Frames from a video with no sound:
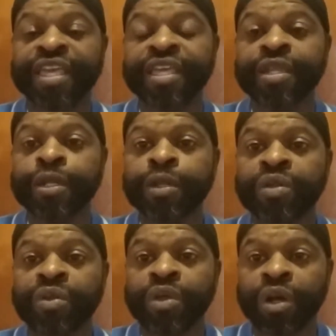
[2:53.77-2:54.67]
in
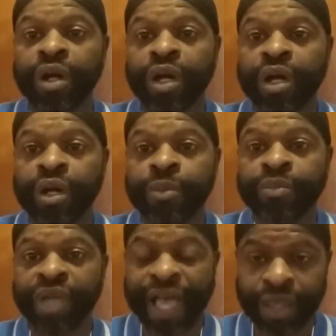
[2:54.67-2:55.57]

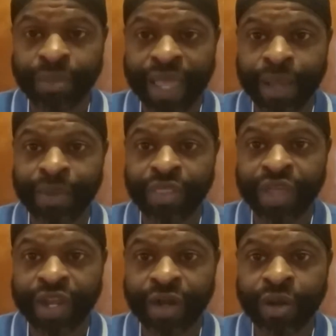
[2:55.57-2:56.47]
um, Alabama
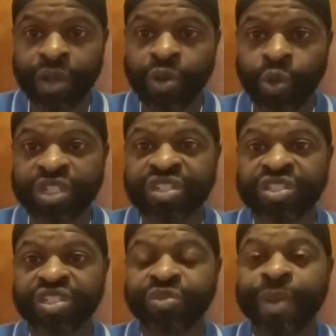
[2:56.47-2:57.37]
there with this
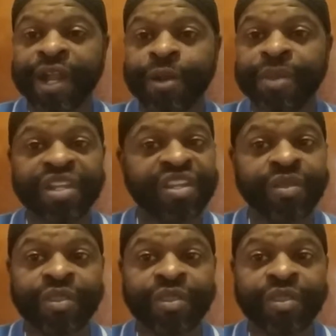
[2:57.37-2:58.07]
experiment.